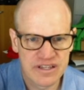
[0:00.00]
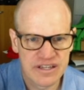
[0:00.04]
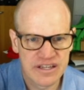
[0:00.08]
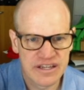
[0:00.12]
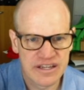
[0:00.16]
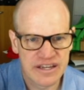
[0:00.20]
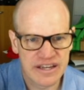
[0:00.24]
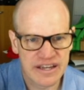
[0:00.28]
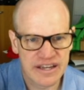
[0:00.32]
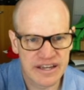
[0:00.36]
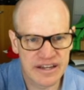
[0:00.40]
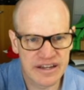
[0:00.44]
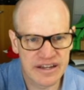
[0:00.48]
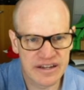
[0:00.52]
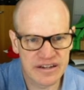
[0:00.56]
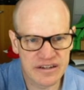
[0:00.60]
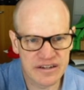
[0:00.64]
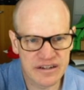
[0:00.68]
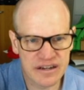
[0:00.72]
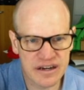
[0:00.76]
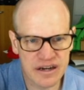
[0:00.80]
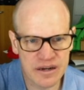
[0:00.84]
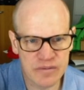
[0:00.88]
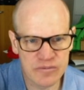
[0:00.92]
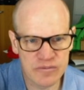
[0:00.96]

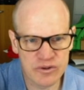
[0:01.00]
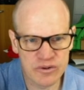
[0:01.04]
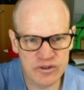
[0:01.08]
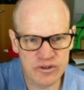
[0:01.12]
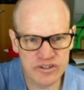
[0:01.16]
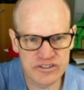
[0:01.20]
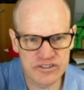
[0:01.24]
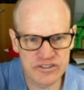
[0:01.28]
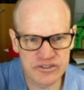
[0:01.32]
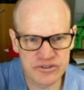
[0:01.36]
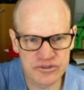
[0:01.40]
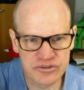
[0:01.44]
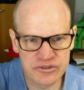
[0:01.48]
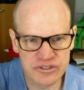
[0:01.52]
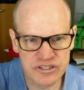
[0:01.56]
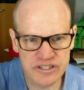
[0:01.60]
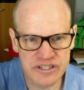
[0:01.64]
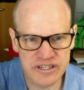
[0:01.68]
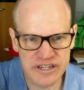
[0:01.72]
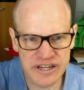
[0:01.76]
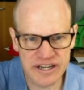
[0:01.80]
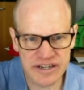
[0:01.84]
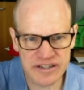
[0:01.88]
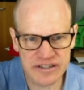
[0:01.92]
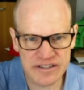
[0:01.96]
and I'm going to
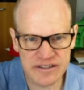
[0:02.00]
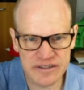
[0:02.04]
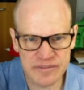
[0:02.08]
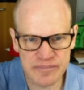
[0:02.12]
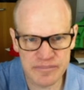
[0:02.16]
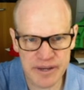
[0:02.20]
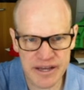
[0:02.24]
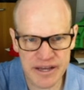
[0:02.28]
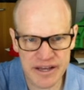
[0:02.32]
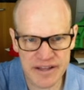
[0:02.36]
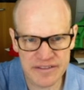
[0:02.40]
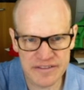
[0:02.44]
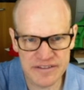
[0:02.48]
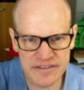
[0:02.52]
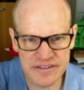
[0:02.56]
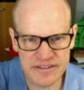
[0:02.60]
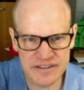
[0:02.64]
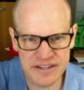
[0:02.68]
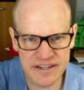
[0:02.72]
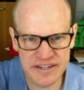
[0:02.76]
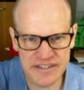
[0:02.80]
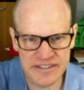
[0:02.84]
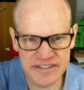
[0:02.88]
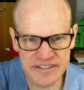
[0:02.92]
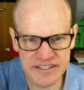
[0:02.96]
connect the path that
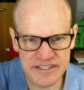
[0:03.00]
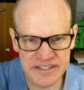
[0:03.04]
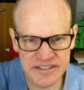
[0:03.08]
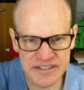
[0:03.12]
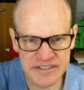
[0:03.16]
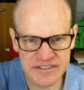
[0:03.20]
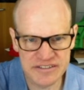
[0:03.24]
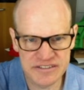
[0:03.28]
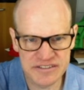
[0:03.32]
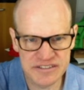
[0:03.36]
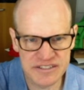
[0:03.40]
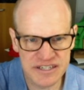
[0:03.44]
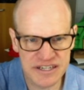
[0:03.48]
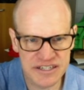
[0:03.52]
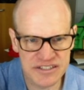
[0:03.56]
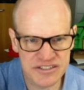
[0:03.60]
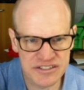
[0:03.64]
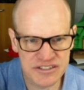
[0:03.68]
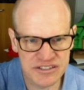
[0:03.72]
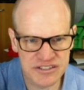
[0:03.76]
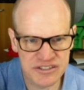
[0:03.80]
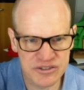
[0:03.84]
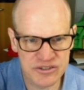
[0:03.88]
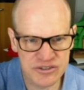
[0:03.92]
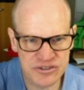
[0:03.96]
light takes as
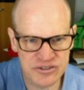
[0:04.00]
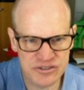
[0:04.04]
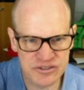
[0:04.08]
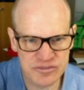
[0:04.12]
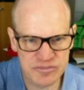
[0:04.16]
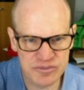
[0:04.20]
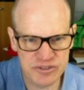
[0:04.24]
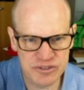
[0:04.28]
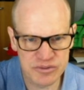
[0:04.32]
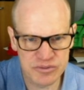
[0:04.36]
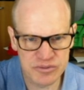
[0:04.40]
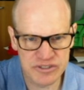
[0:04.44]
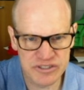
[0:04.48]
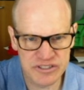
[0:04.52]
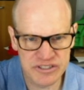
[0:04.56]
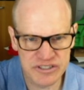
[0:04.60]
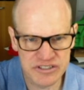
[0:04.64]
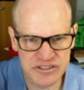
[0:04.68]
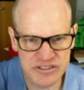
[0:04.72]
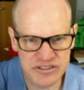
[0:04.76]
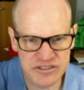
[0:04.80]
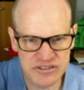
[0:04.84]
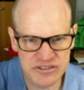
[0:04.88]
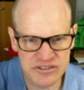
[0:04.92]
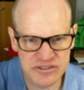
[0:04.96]
it goes between
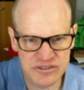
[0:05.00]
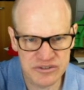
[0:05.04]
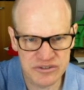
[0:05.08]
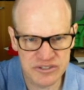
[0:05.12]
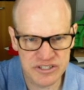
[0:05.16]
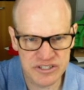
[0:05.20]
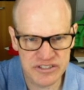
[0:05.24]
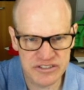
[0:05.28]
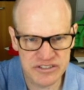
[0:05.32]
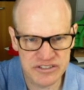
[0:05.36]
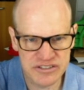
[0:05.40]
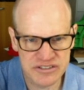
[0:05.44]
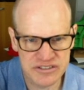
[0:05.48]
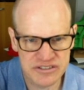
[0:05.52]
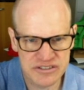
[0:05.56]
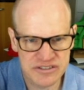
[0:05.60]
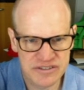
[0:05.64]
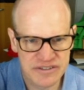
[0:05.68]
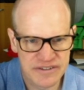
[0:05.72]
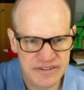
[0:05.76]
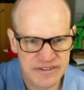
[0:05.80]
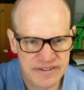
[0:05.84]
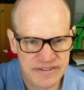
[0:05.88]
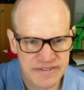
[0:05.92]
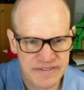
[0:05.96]
each of these locations.
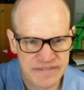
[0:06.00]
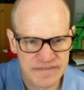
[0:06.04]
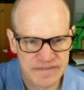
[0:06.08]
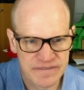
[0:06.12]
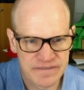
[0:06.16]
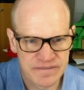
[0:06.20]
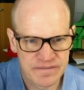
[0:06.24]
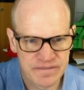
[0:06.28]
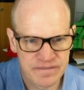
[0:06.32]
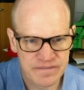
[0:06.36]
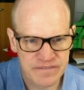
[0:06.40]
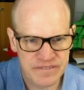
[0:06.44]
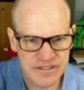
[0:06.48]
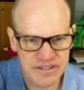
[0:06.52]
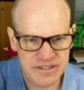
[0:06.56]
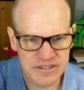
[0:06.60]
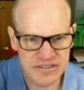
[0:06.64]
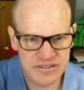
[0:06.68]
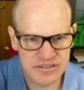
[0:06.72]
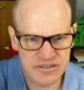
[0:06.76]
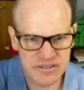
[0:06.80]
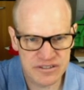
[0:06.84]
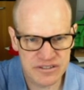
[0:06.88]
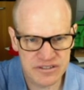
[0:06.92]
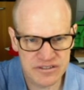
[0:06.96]
Okay,
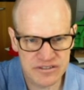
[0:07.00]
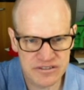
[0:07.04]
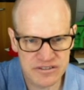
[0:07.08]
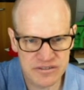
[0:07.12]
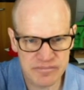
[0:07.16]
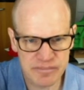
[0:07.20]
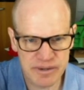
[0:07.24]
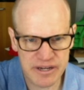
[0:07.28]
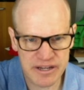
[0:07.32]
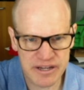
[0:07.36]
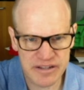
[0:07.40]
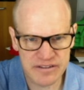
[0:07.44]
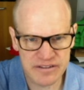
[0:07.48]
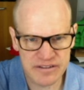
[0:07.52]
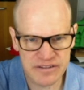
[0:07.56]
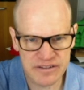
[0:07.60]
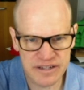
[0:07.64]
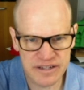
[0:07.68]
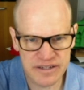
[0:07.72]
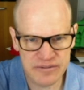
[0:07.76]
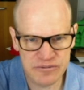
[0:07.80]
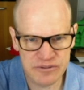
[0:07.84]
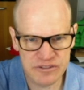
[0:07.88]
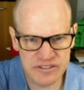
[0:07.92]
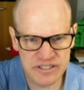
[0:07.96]
so here's the path that
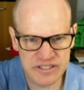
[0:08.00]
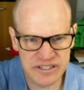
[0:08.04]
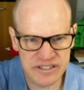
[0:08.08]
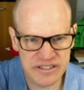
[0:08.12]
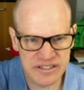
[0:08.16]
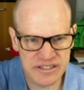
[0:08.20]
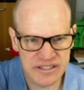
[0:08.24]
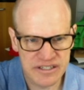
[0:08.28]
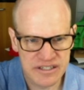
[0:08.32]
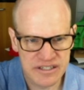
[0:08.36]
light would take.